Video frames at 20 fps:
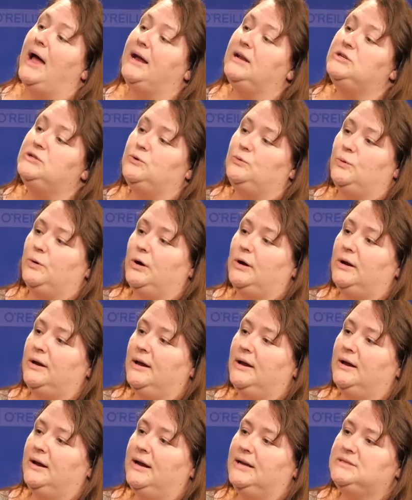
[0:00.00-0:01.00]
I do work,
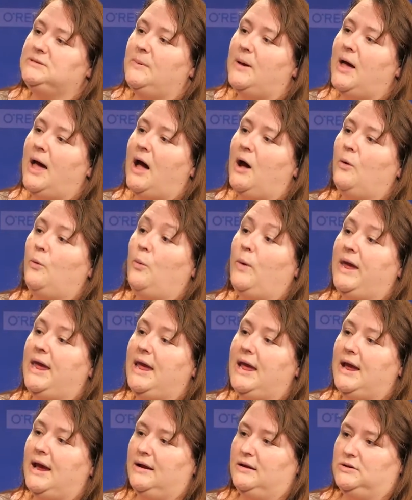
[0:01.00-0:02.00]
it's about how
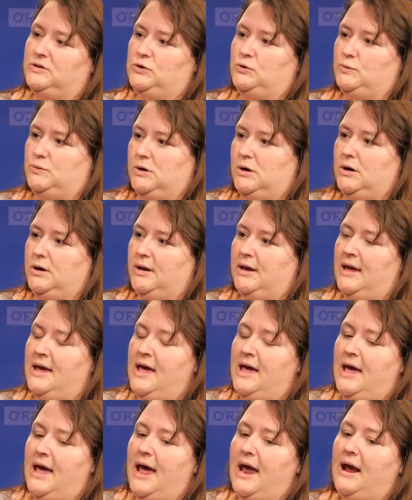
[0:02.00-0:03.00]
we do work,
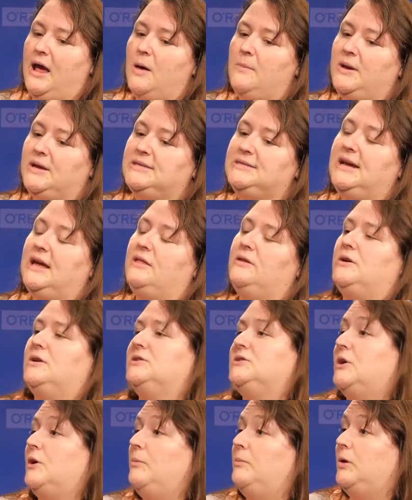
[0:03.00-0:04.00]
and coming together
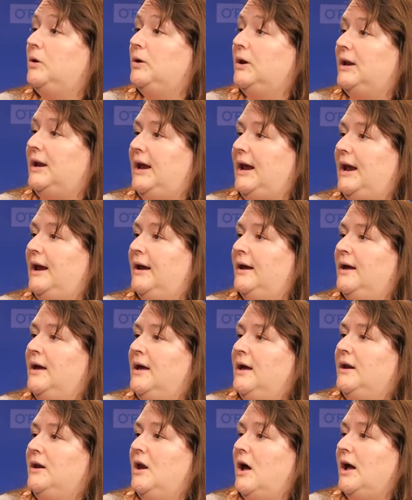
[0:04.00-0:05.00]
as a community,
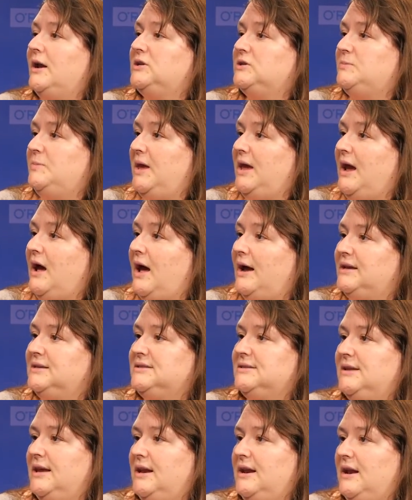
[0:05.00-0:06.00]
not just being
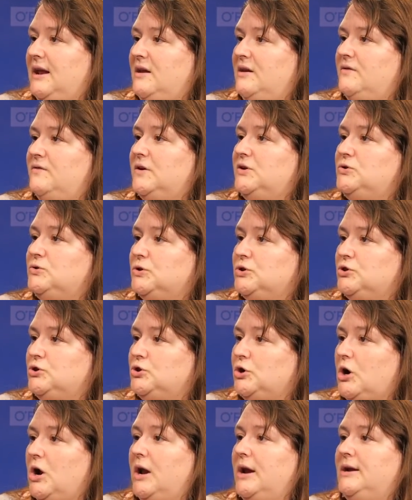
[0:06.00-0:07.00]
isolated individuals
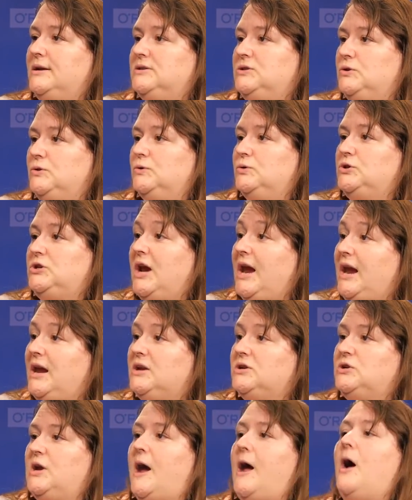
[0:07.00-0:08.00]
trying to
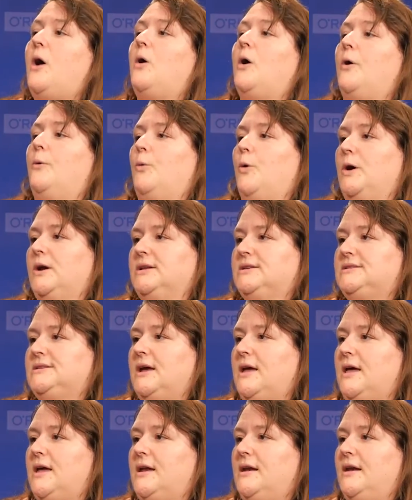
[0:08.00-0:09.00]
change how our work is
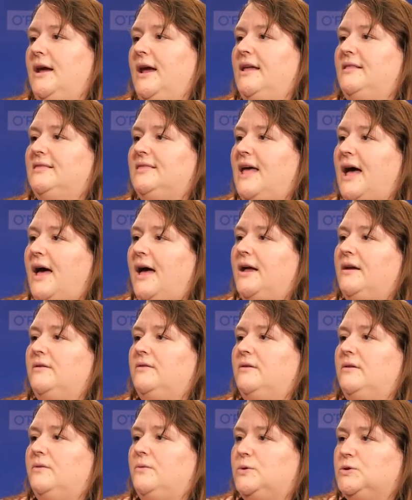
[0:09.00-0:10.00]
done. And that
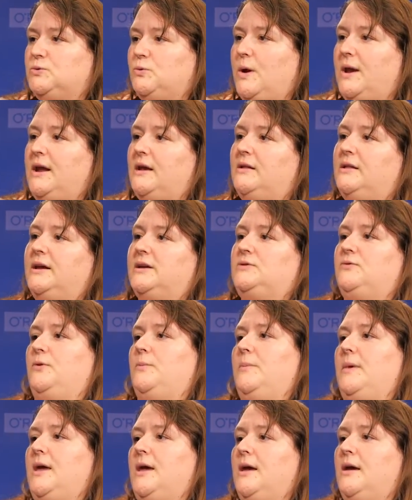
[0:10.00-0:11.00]
was when it clicked for
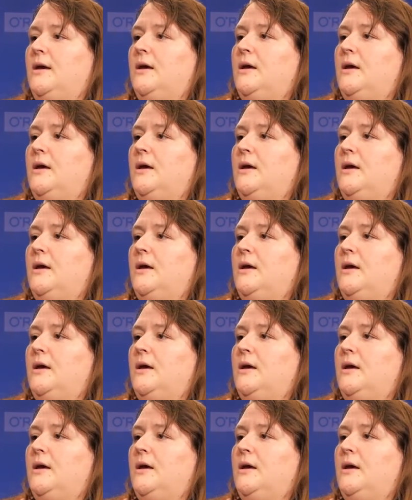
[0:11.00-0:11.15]
me,